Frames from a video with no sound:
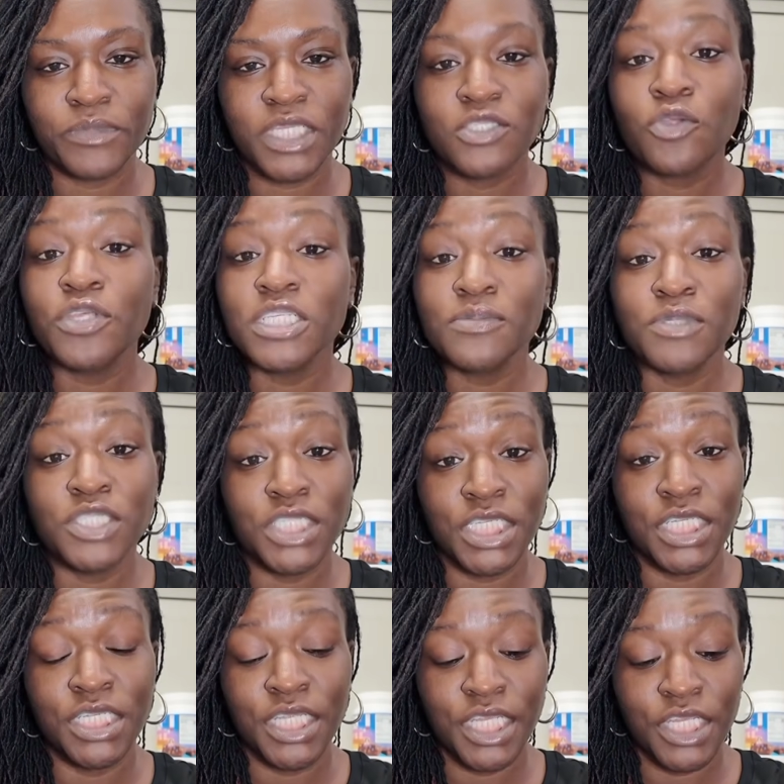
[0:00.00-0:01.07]
So this
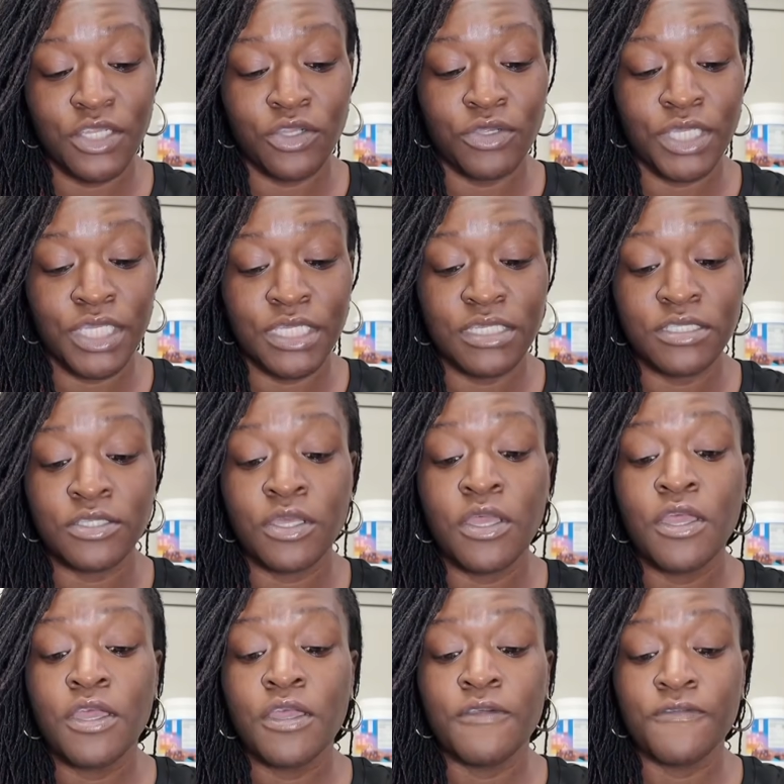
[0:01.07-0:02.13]
machine here is
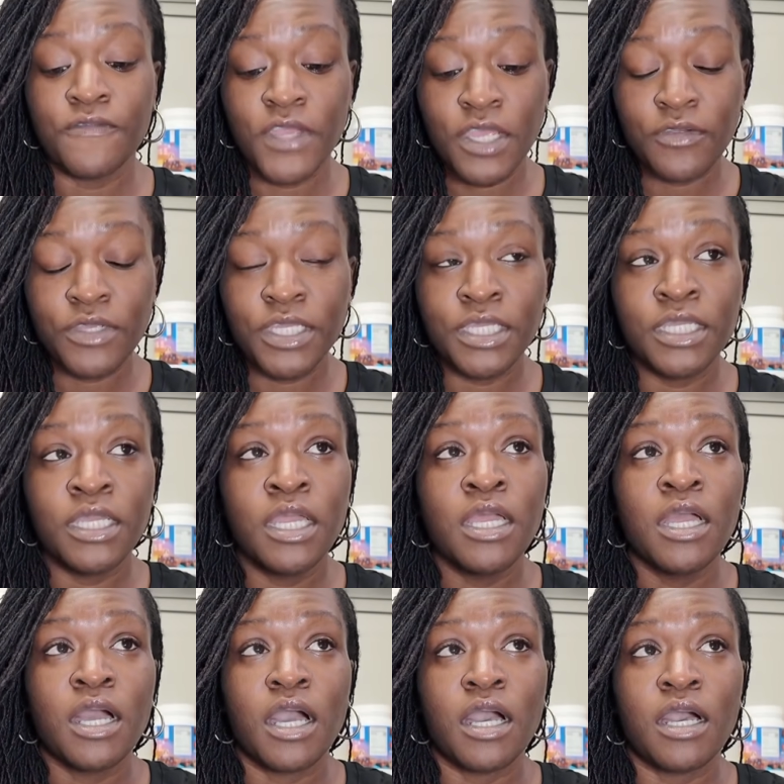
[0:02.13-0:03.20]
very
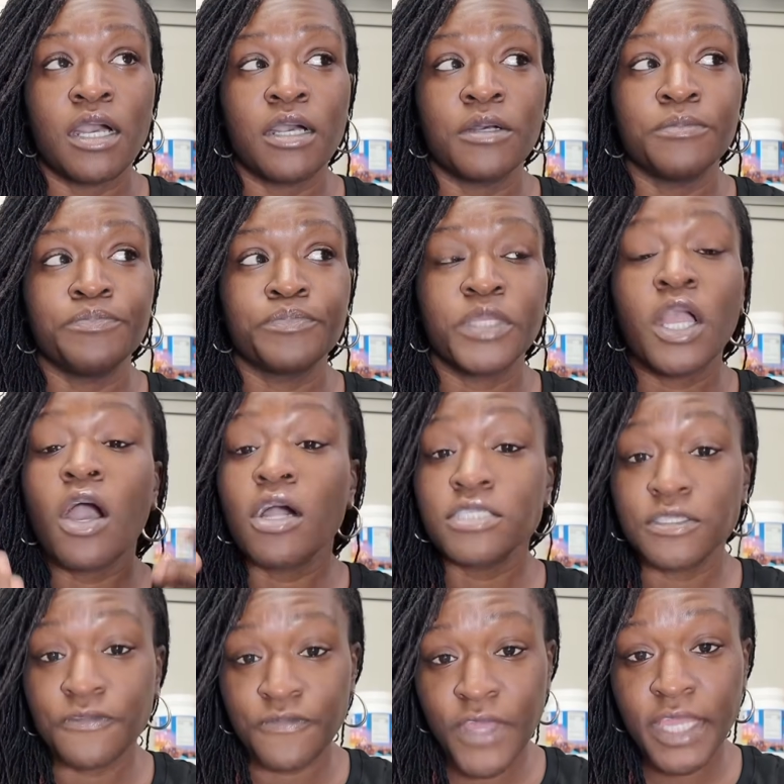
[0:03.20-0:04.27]

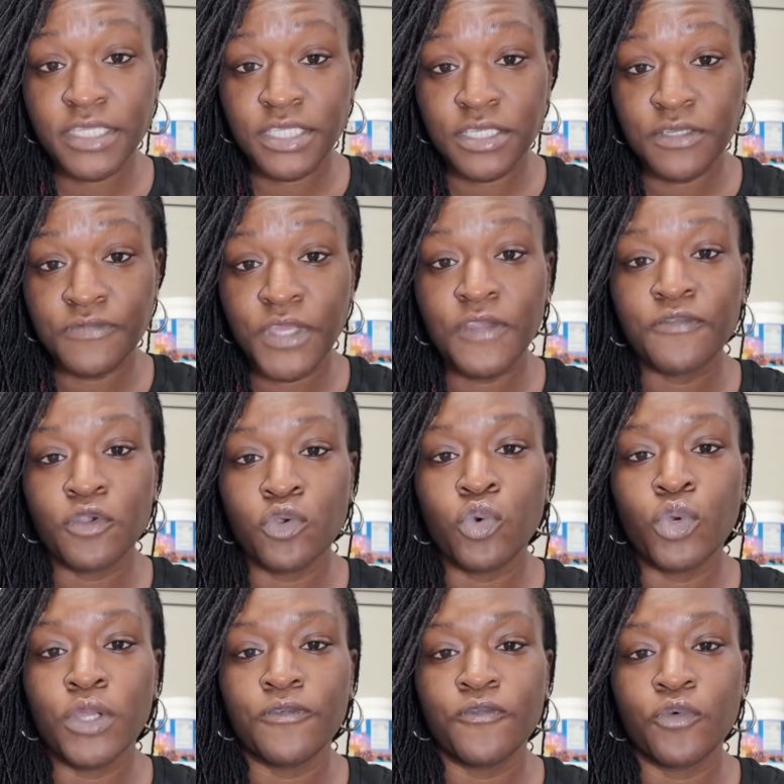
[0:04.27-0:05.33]
cost effective if you're
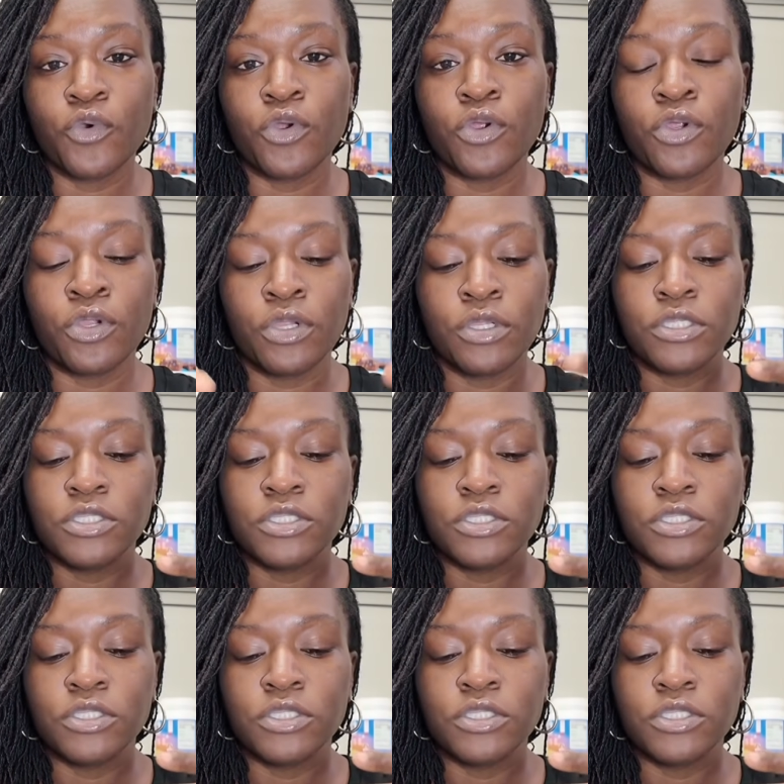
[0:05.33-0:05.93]
going for